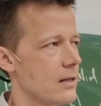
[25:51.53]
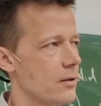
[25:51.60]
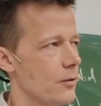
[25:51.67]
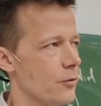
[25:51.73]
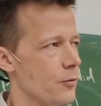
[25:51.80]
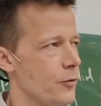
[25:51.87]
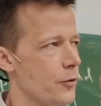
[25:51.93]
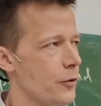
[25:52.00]

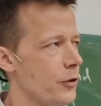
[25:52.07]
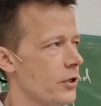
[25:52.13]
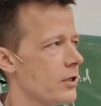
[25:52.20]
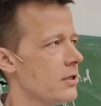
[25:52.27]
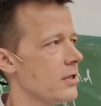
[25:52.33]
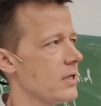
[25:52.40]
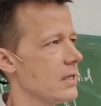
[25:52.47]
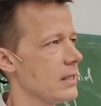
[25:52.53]

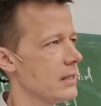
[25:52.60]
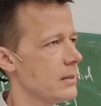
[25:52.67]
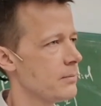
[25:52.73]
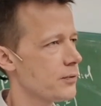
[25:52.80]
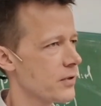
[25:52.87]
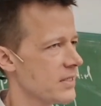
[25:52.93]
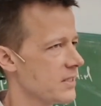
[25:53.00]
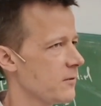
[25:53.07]
the
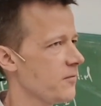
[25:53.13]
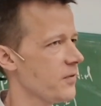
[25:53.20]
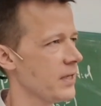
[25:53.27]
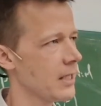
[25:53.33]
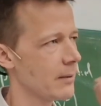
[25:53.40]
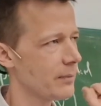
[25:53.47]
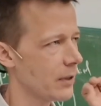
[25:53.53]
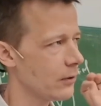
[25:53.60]
impressive thing
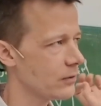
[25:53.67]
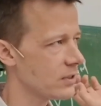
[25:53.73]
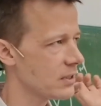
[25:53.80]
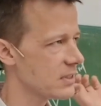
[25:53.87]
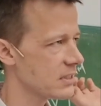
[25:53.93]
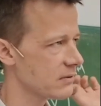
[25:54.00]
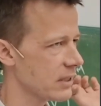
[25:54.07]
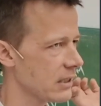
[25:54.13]
about this
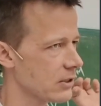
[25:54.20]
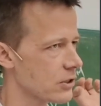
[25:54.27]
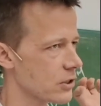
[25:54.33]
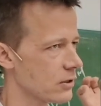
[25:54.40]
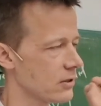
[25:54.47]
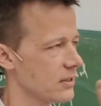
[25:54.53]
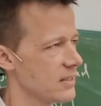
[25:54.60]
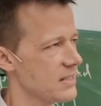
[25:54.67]

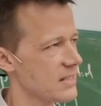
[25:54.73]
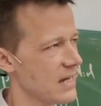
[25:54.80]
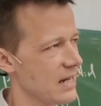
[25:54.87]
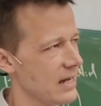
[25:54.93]
structure is